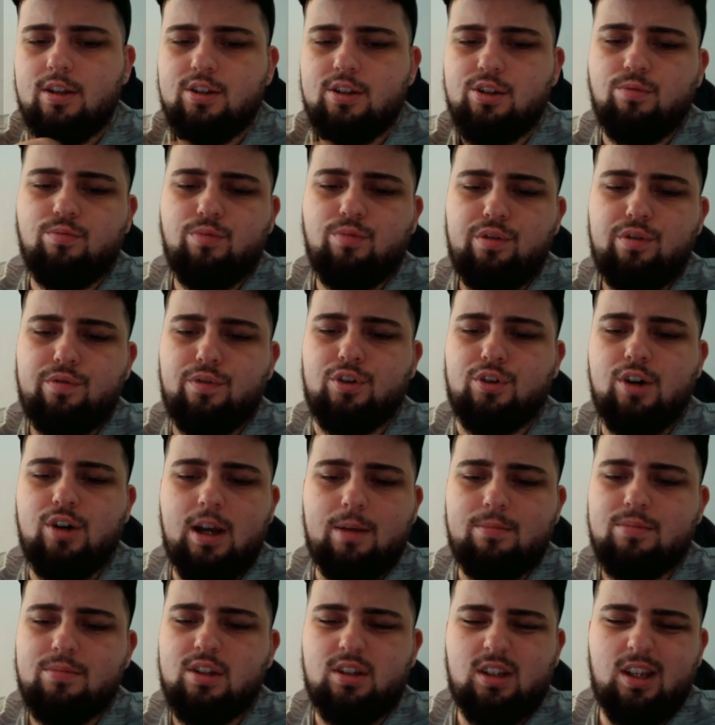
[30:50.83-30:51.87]
So route for
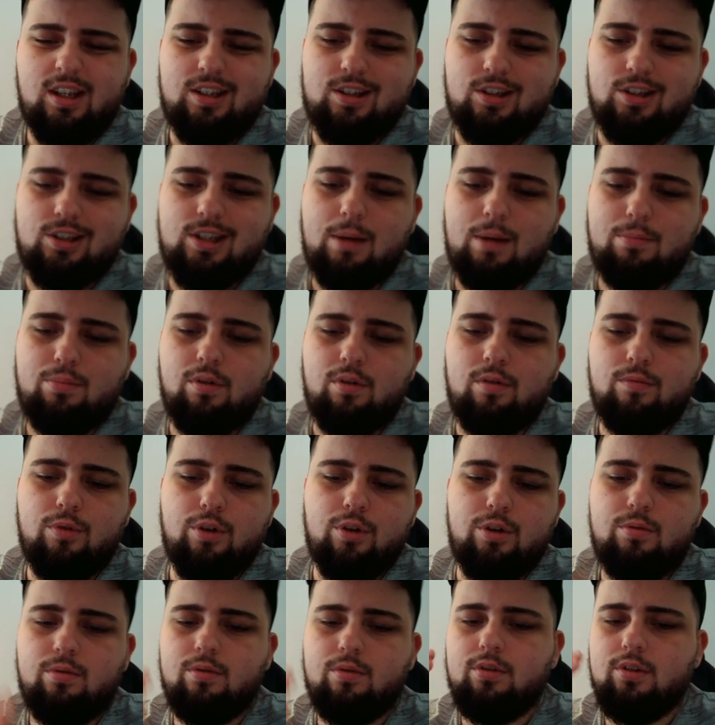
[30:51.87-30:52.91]
trams. It's a separate
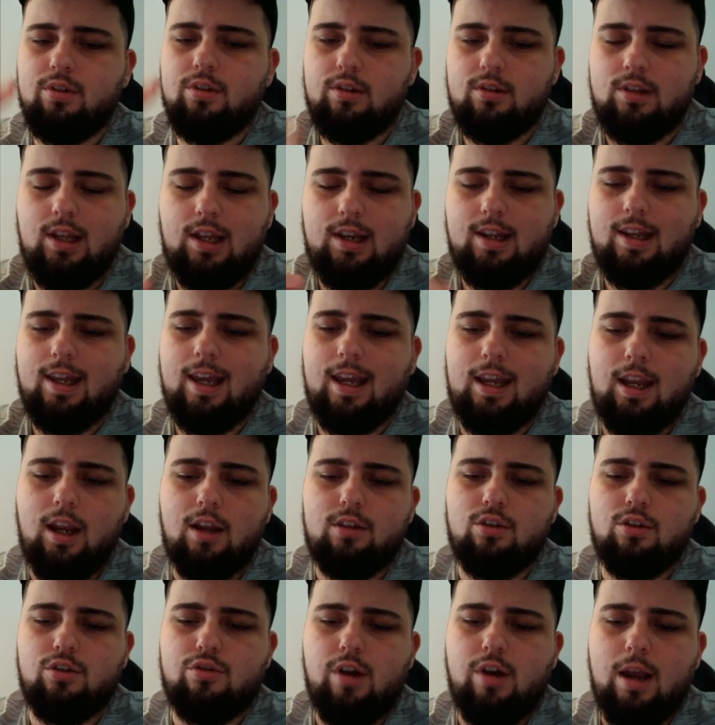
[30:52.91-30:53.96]
route
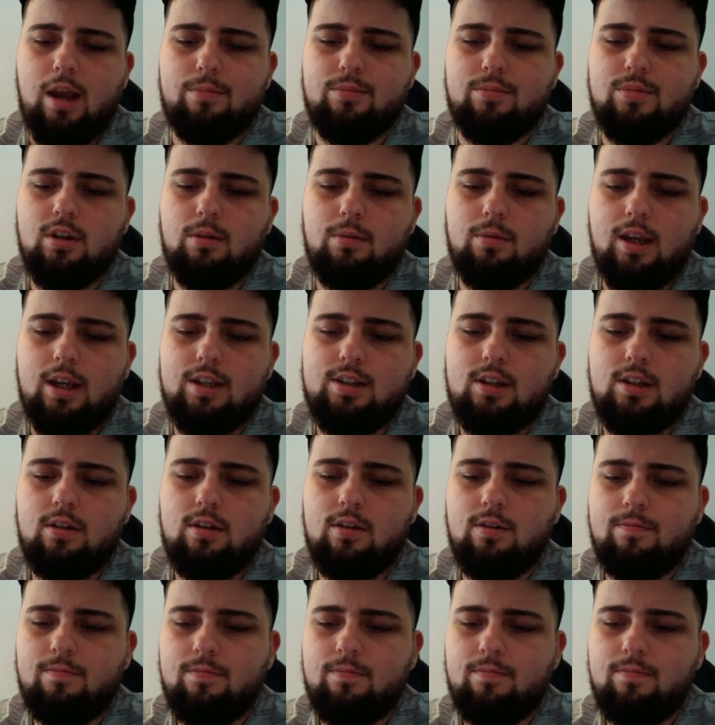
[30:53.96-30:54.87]
dedicated to trams, I'm guessing.